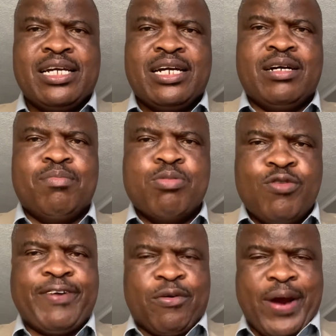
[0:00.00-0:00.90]

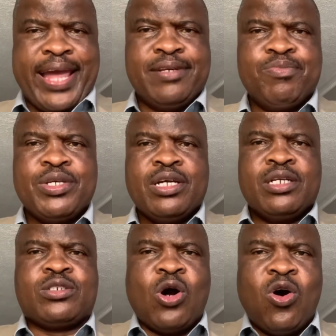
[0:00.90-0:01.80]
move away.
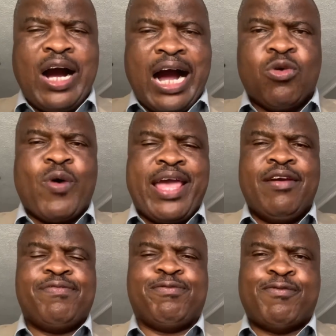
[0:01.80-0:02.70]
Go away,
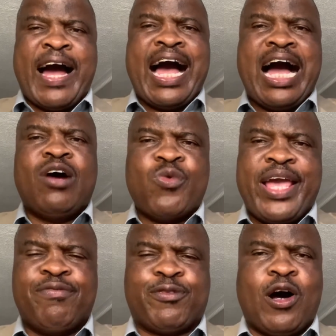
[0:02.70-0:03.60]
far away
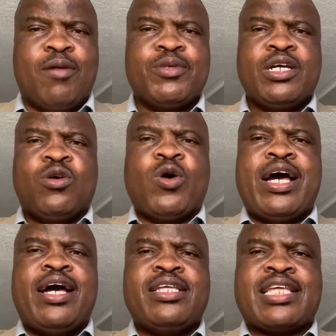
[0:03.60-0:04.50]
from
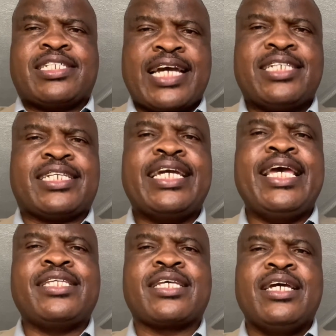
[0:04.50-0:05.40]
where the church
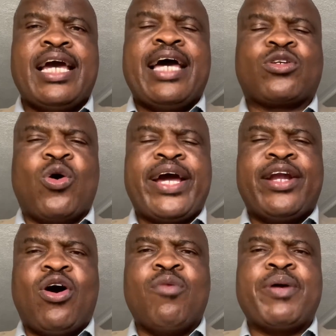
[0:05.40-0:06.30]
is, and go and
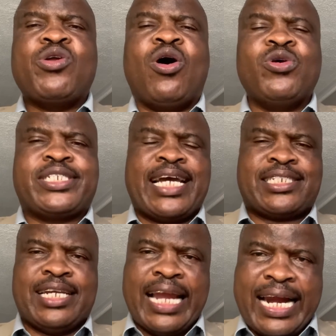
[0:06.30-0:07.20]
open your own church.
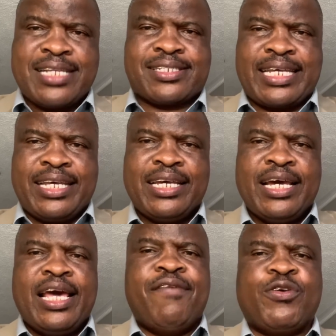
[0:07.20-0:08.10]
Let us see
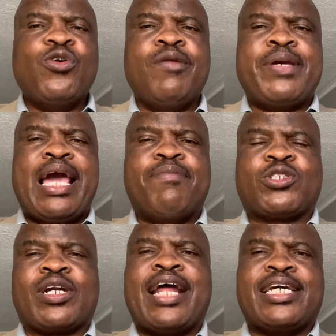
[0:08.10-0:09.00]
if you will be able
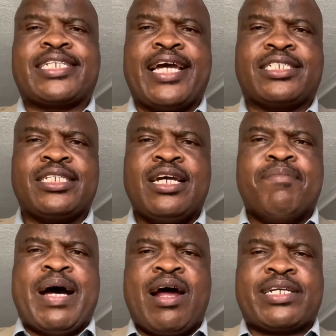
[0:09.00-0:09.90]
to run a church.
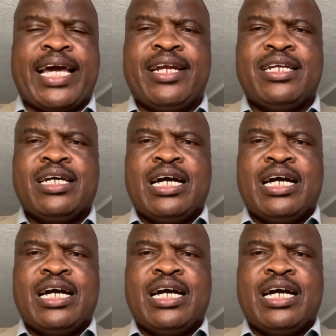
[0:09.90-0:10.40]
But I can